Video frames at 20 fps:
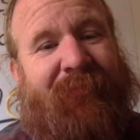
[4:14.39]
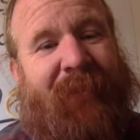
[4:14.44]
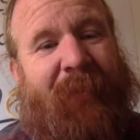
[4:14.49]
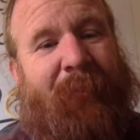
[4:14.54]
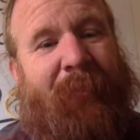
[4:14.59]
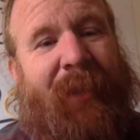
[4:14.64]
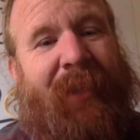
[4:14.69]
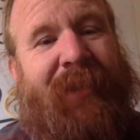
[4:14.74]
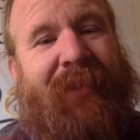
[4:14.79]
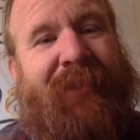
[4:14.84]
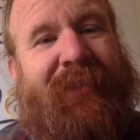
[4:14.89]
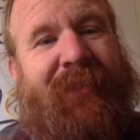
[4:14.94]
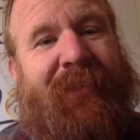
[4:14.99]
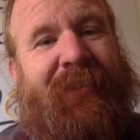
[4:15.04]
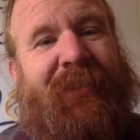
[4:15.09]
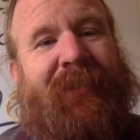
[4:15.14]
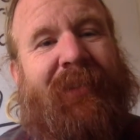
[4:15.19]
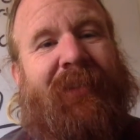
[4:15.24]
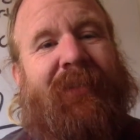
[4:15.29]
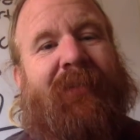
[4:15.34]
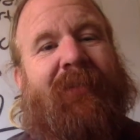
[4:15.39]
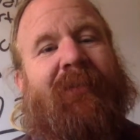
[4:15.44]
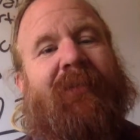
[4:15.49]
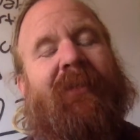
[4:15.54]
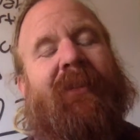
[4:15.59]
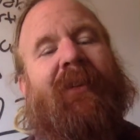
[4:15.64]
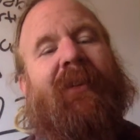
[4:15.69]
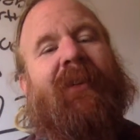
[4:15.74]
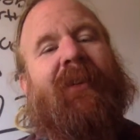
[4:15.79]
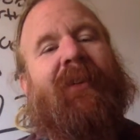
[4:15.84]
amazingly
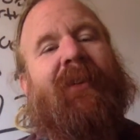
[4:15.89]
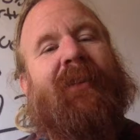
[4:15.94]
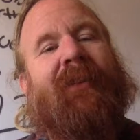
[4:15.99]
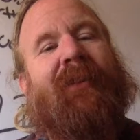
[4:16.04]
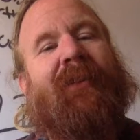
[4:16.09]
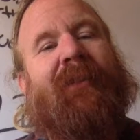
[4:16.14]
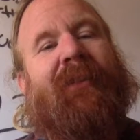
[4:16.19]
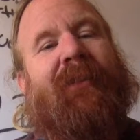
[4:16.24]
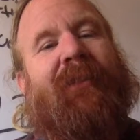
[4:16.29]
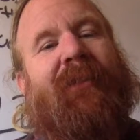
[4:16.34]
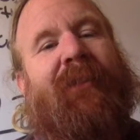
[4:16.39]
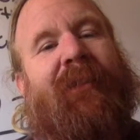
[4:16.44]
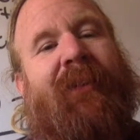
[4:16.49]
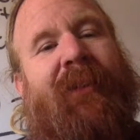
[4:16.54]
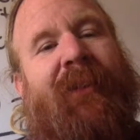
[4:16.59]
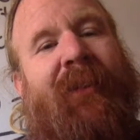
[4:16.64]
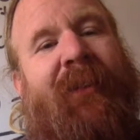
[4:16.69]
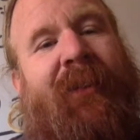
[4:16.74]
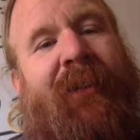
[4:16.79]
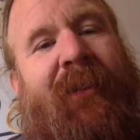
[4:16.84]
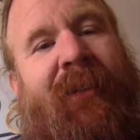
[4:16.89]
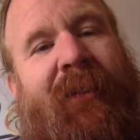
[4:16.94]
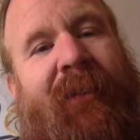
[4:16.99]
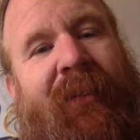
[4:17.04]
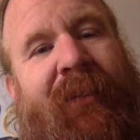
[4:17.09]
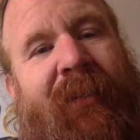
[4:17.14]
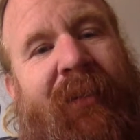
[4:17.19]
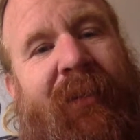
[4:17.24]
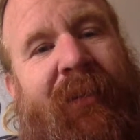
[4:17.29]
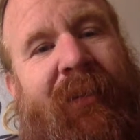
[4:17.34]
uh,
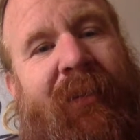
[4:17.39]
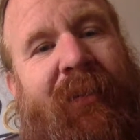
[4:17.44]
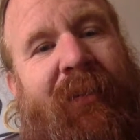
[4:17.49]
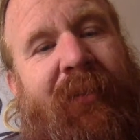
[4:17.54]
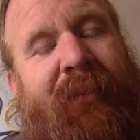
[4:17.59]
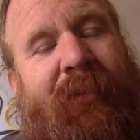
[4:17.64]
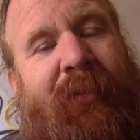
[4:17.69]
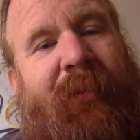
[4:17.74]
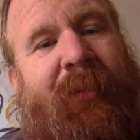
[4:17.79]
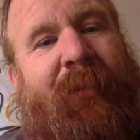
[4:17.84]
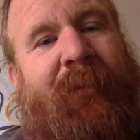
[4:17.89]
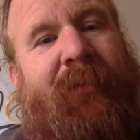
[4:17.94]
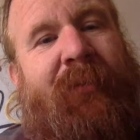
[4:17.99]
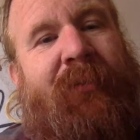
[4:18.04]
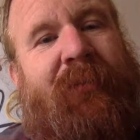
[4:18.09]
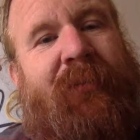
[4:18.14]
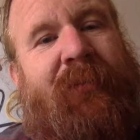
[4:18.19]
true.